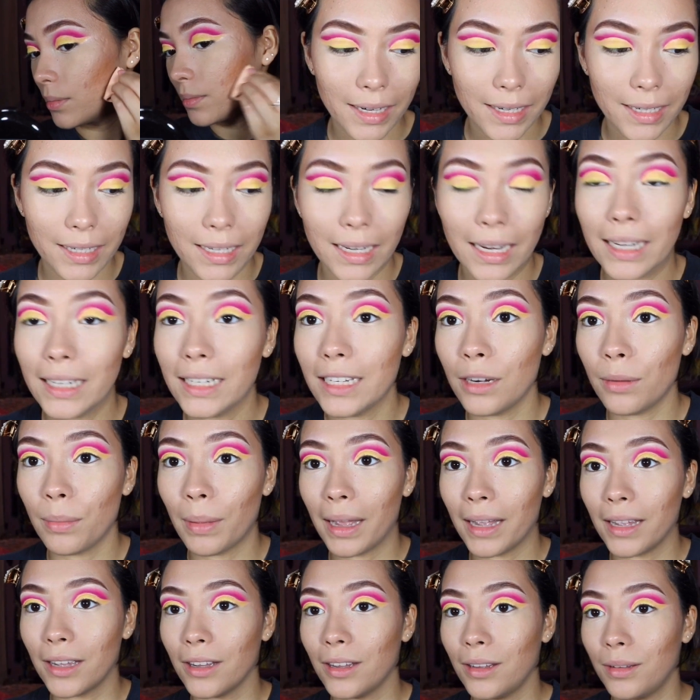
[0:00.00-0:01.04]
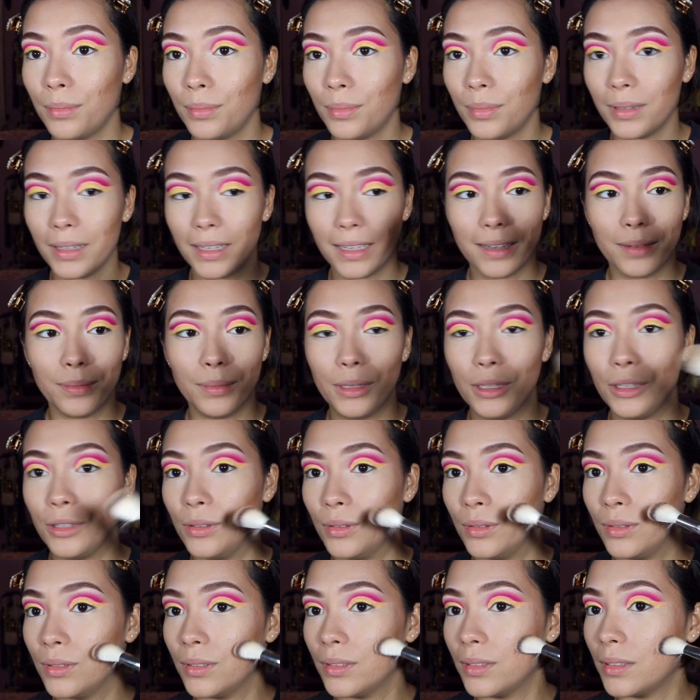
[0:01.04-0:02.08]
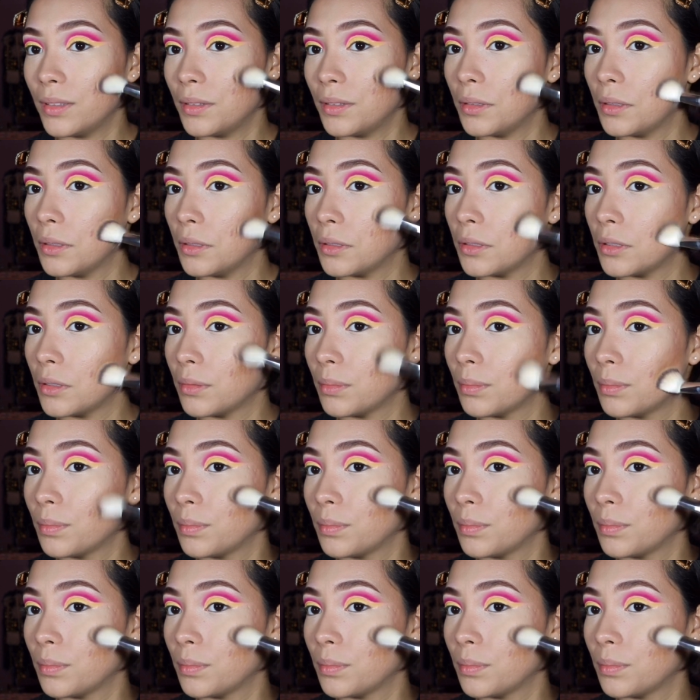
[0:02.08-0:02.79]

I need backup. I'm gonna use this.